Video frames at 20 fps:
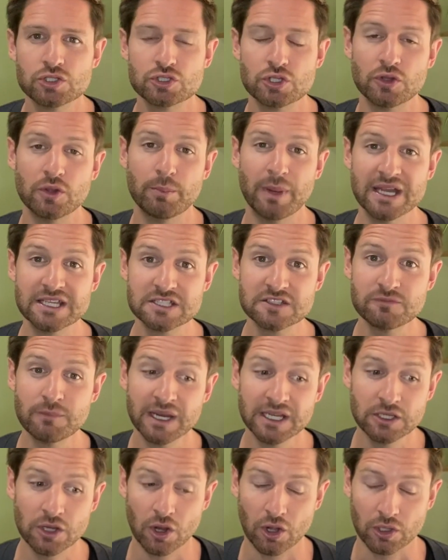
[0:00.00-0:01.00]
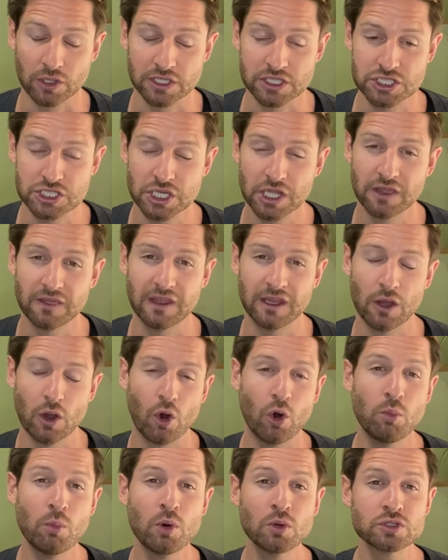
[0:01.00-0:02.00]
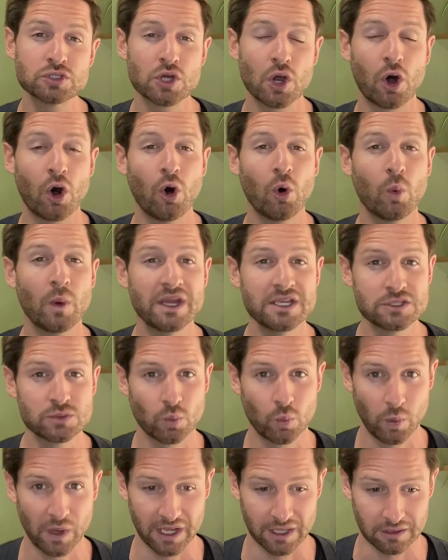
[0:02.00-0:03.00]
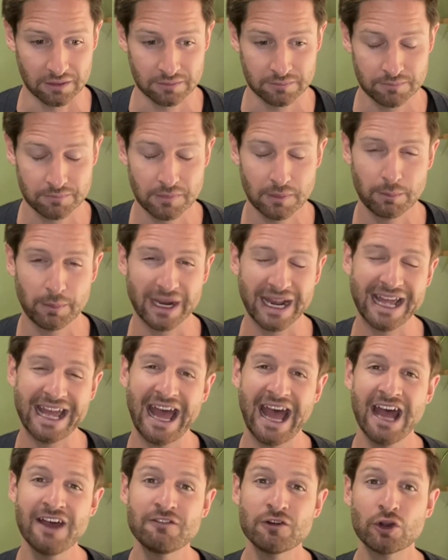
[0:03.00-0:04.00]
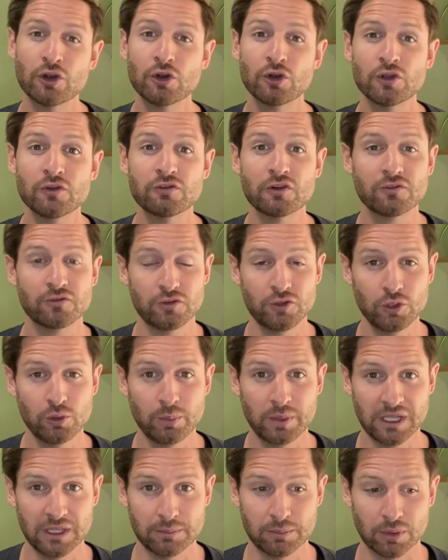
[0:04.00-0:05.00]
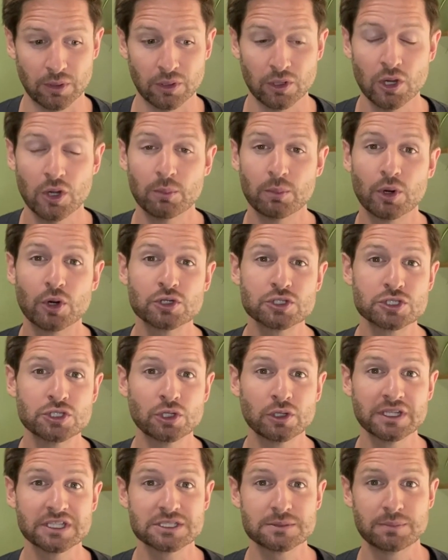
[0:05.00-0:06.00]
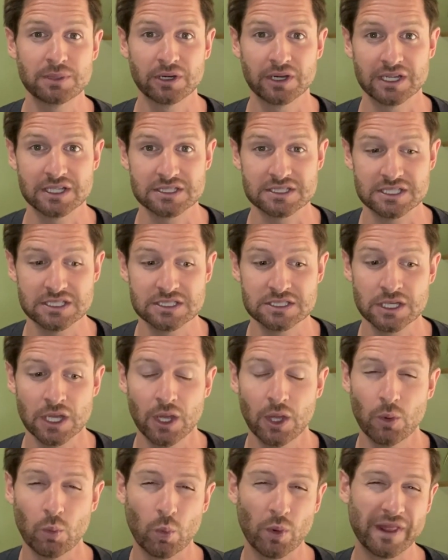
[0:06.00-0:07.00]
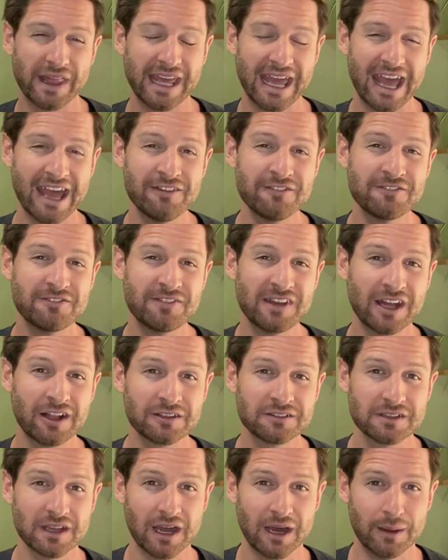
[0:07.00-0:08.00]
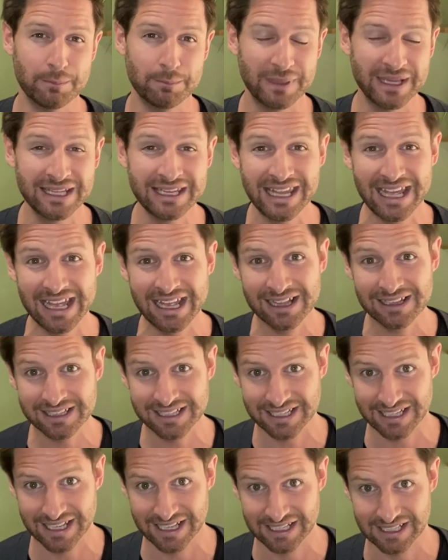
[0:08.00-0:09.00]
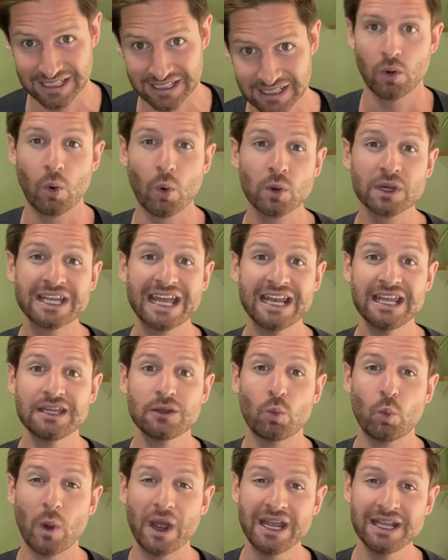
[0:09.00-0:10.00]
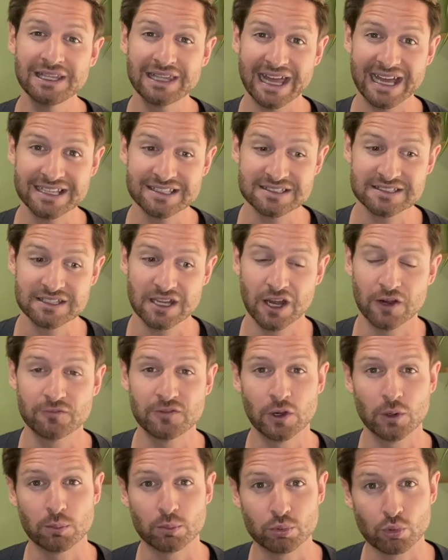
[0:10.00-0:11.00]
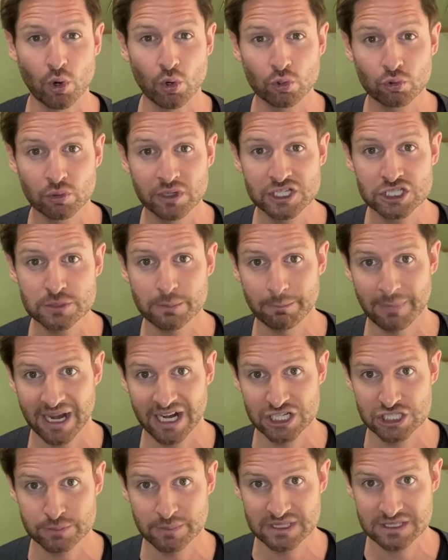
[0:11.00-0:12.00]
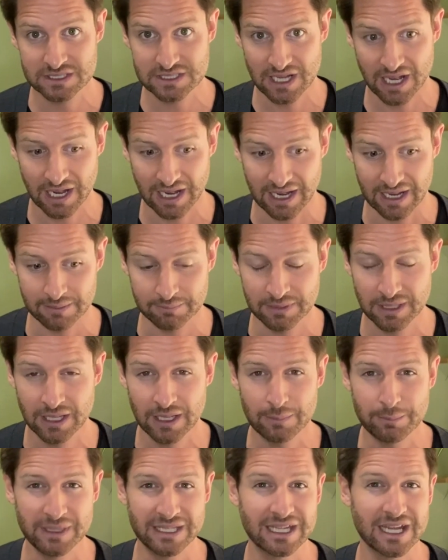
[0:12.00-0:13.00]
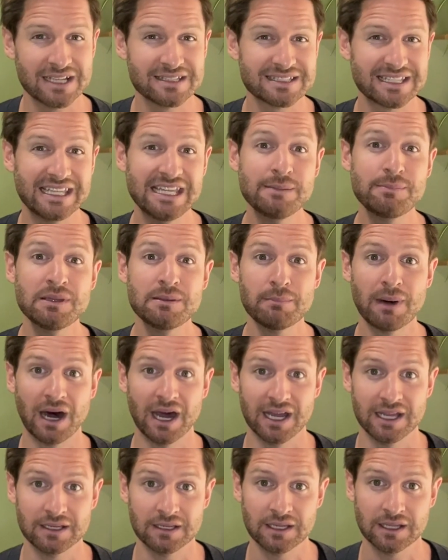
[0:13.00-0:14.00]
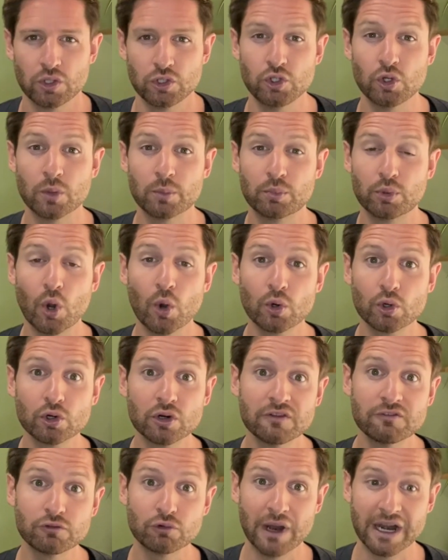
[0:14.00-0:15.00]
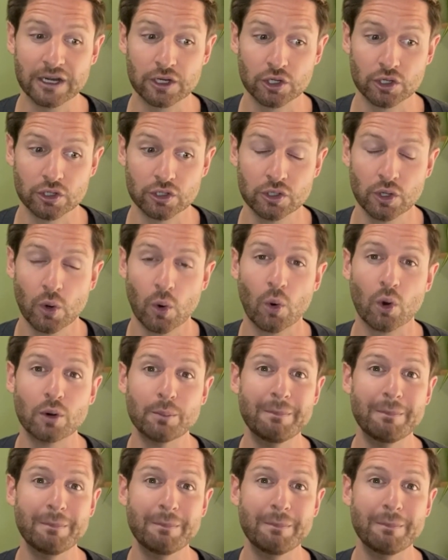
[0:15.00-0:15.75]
To the best of my knowledge, they almost always will, but I have heard of a few people, personal experiences, where they have felt a bit alienated or getting way less of their brokerage management's time, because keep in mind, your broker of record or